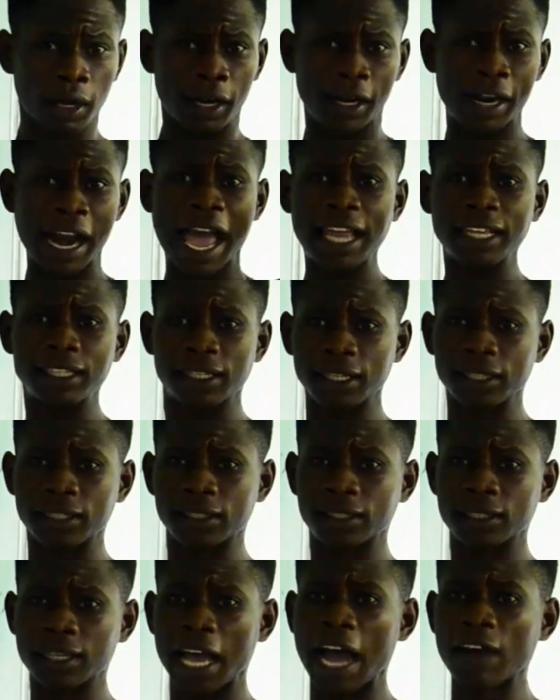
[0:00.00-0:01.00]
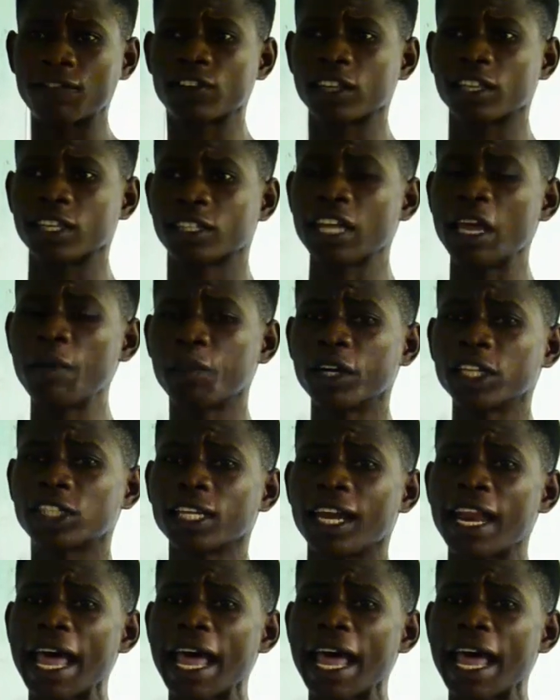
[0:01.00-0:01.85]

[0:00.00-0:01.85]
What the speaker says: rises. After the temperature